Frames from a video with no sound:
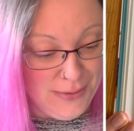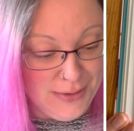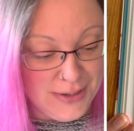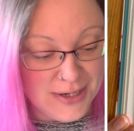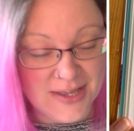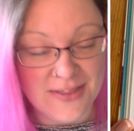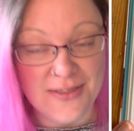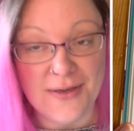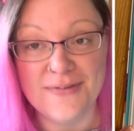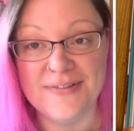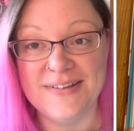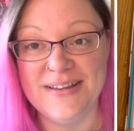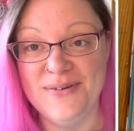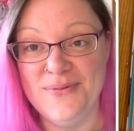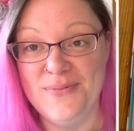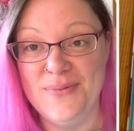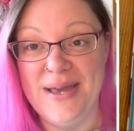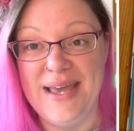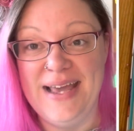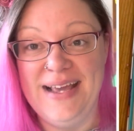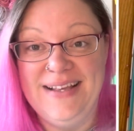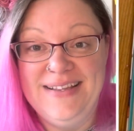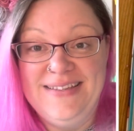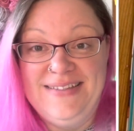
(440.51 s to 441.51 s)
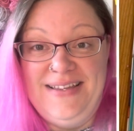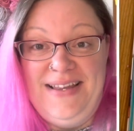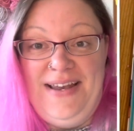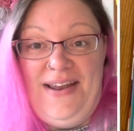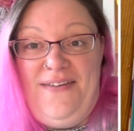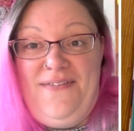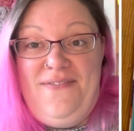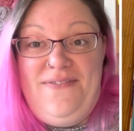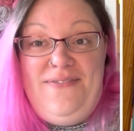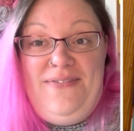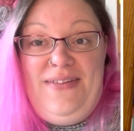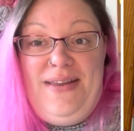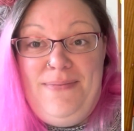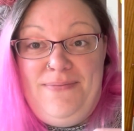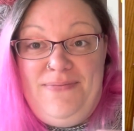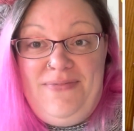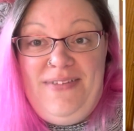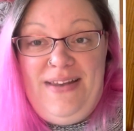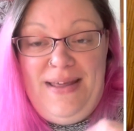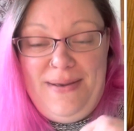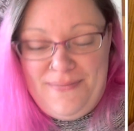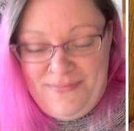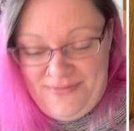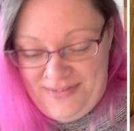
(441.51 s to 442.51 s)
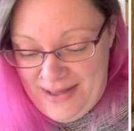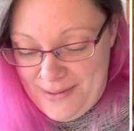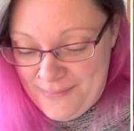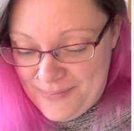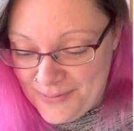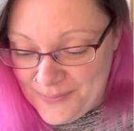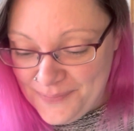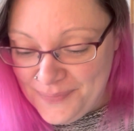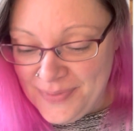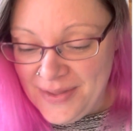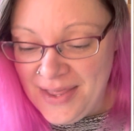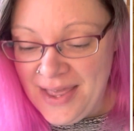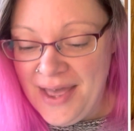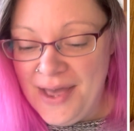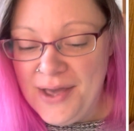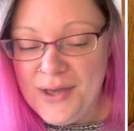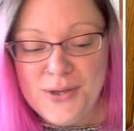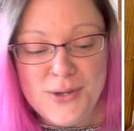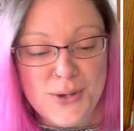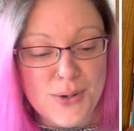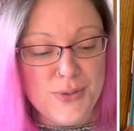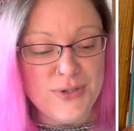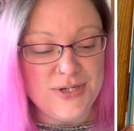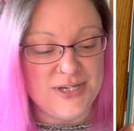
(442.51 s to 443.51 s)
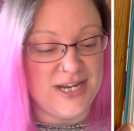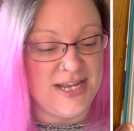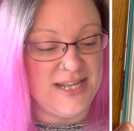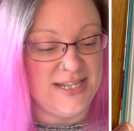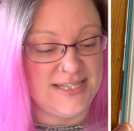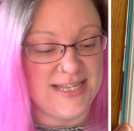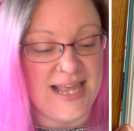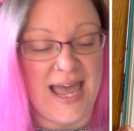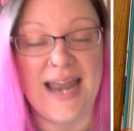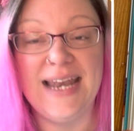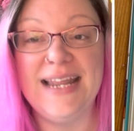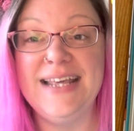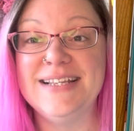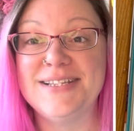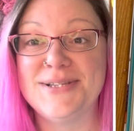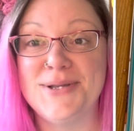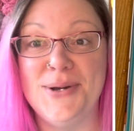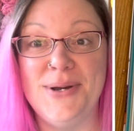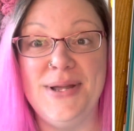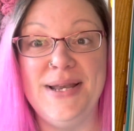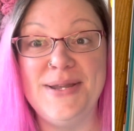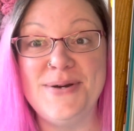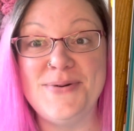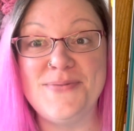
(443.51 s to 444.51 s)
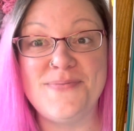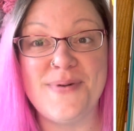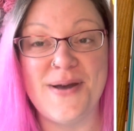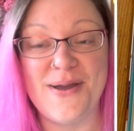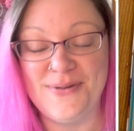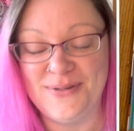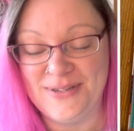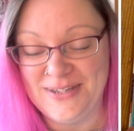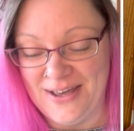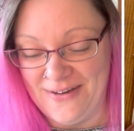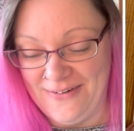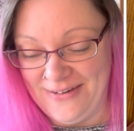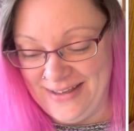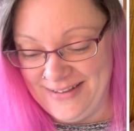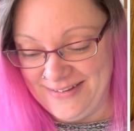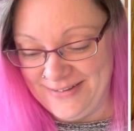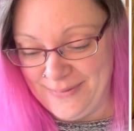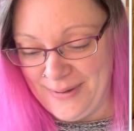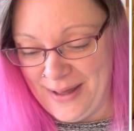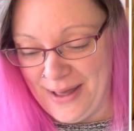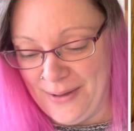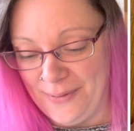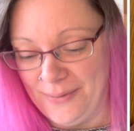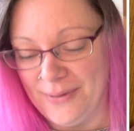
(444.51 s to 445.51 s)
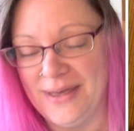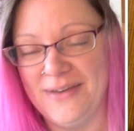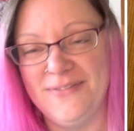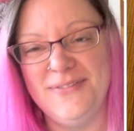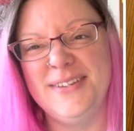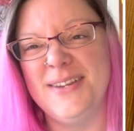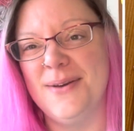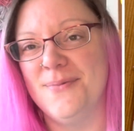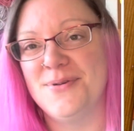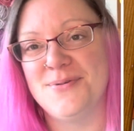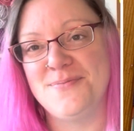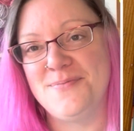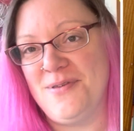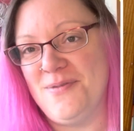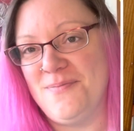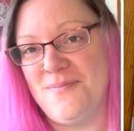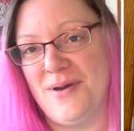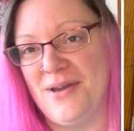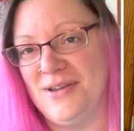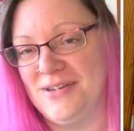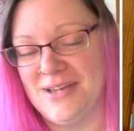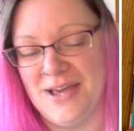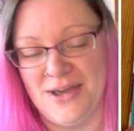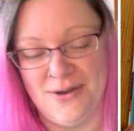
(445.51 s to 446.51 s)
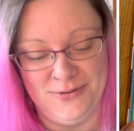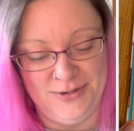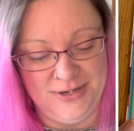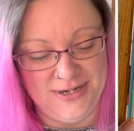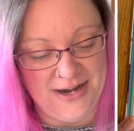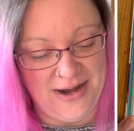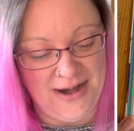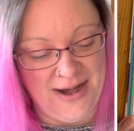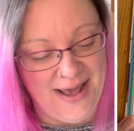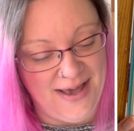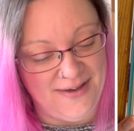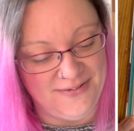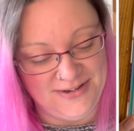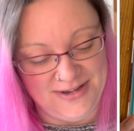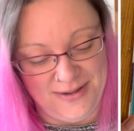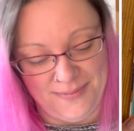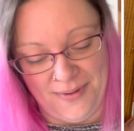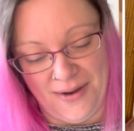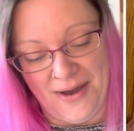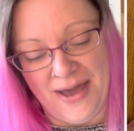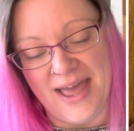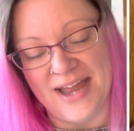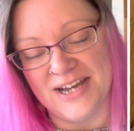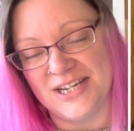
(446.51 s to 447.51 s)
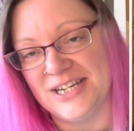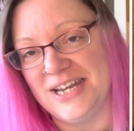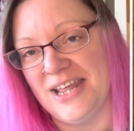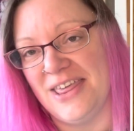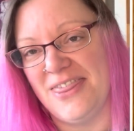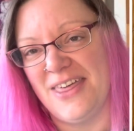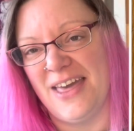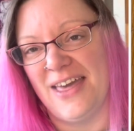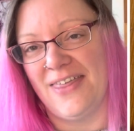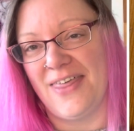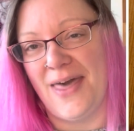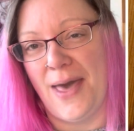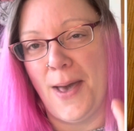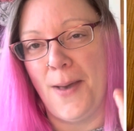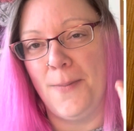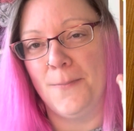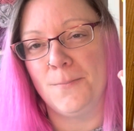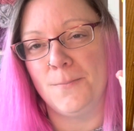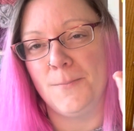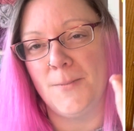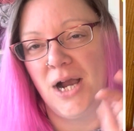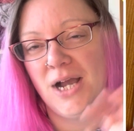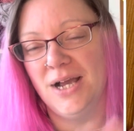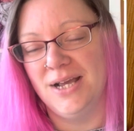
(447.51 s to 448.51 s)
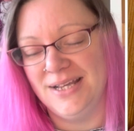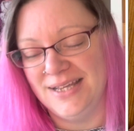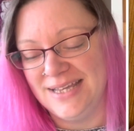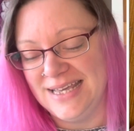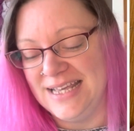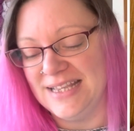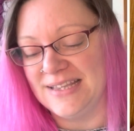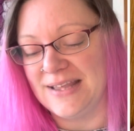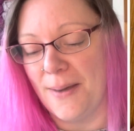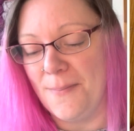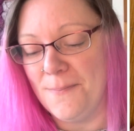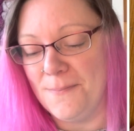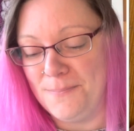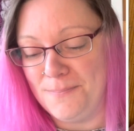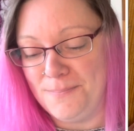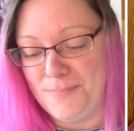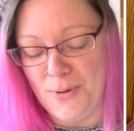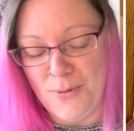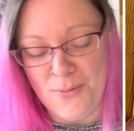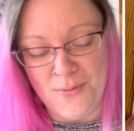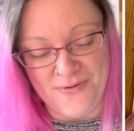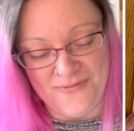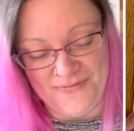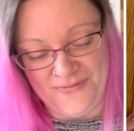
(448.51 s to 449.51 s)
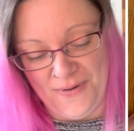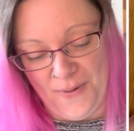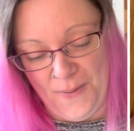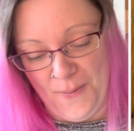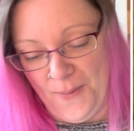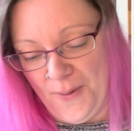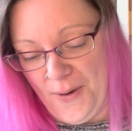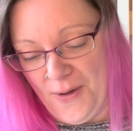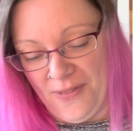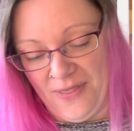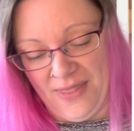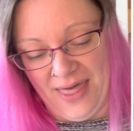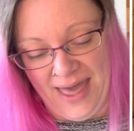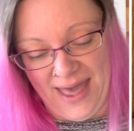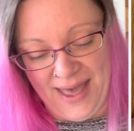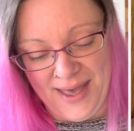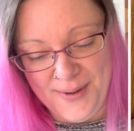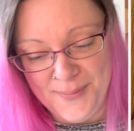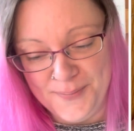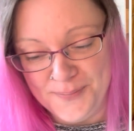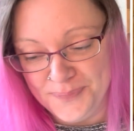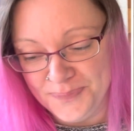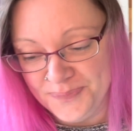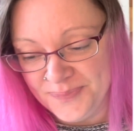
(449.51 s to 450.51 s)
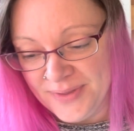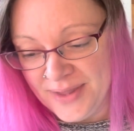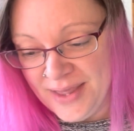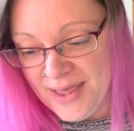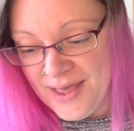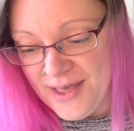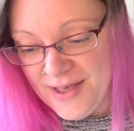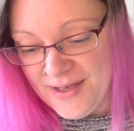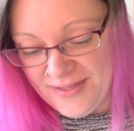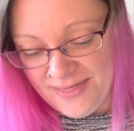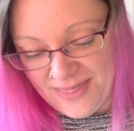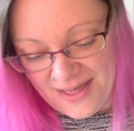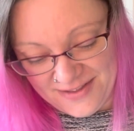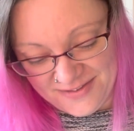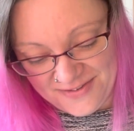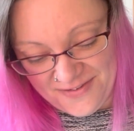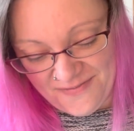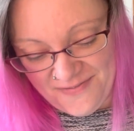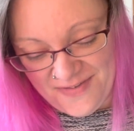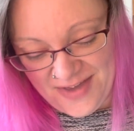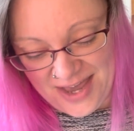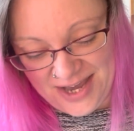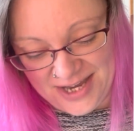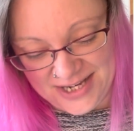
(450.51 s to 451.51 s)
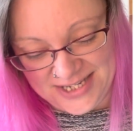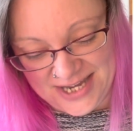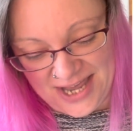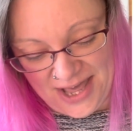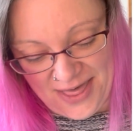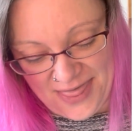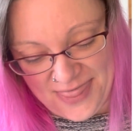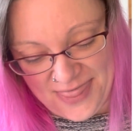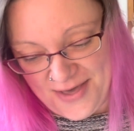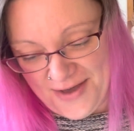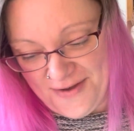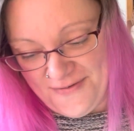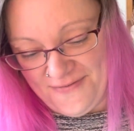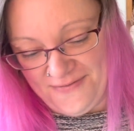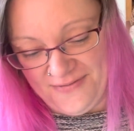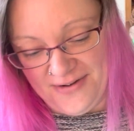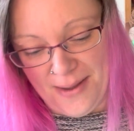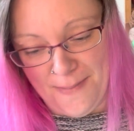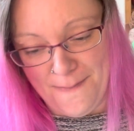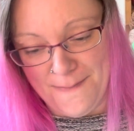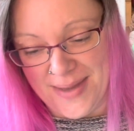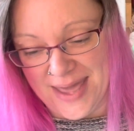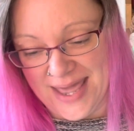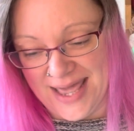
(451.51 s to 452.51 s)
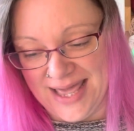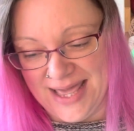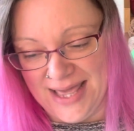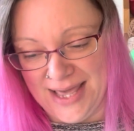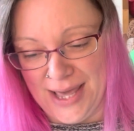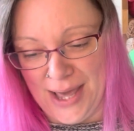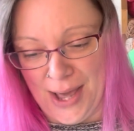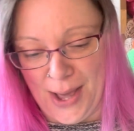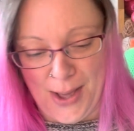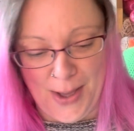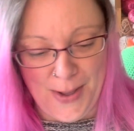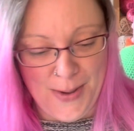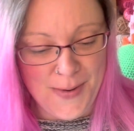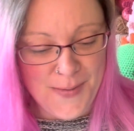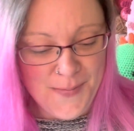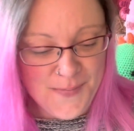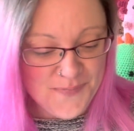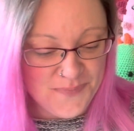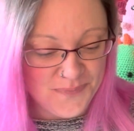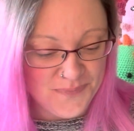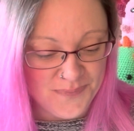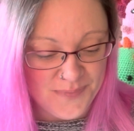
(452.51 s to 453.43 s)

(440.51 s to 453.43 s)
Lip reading: Look at those little wings. Like flip, flip, flip. Gorgeous. And he's got a little bow tie as well. If you don't want to put the bow tie on, you don't have to. But I actually think that is beautiful on there. That's Victor flamingo.